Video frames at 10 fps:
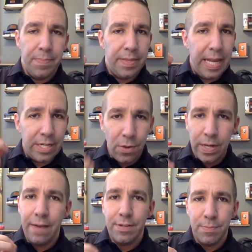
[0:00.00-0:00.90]
they don't
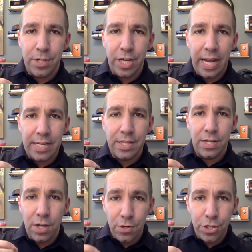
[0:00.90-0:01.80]
have as much hand in the
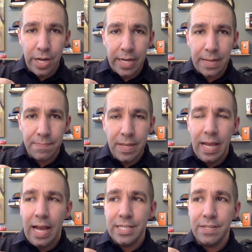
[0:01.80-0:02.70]
negotiating
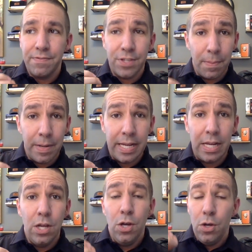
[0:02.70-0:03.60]
as if
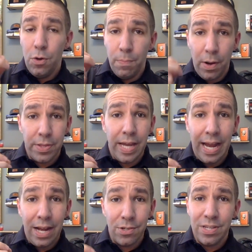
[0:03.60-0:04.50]
somebody who bought the
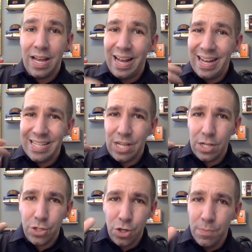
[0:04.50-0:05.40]
house
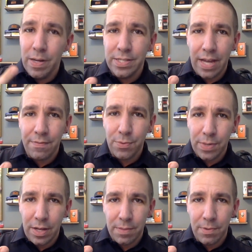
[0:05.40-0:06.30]
2 months after it
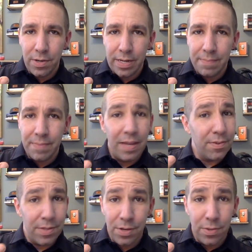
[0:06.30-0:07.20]
went on the market and
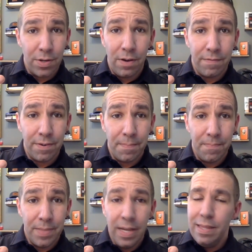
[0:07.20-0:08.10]
they're the only offer.
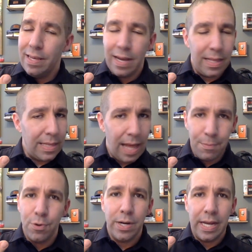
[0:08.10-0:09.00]
They got a lot
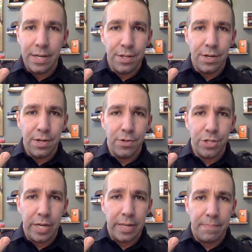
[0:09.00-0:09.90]
more hand in the
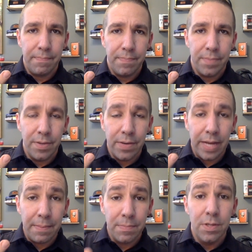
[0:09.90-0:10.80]
negotiating.
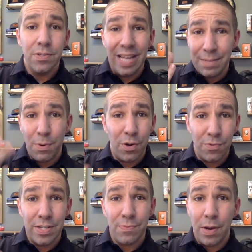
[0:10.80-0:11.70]
Okay, so that's part of the
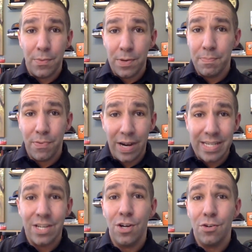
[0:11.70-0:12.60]
reason why we want to
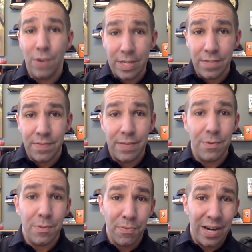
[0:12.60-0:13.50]
price aggressively, we
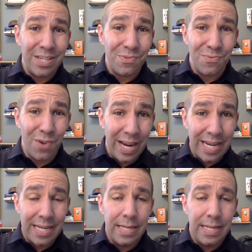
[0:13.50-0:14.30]
want to price right